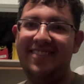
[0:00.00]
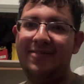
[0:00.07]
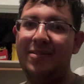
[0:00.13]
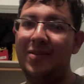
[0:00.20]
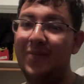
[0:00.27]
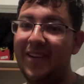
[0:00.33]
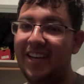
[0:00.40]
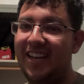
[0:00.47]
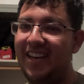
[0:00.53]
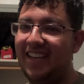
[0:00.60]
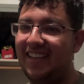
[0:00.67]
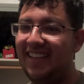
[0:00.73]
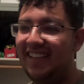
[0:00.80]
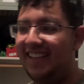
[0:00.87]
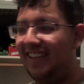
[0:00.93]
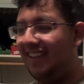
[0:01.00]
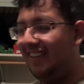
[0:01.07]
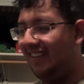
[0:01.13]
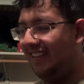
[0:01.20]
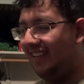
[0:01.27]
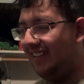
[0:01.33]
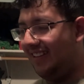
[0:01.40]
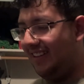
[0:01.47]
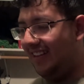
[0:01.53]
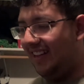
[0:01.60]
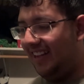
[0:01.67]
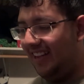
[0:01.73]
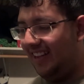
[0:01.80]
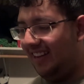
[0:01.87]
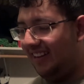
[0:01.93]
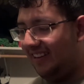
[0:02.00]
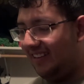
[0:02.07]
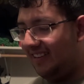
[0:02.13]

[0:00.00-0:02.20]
from the beginning, and